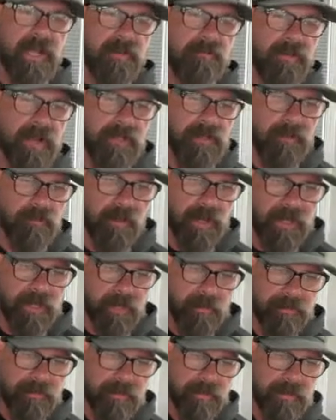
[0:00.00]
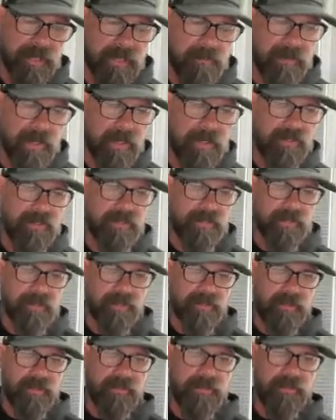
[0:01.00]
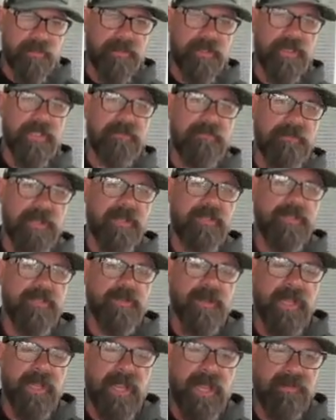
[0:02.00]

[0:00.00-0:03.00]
I'd rather wake up 30 minutes early and make sure I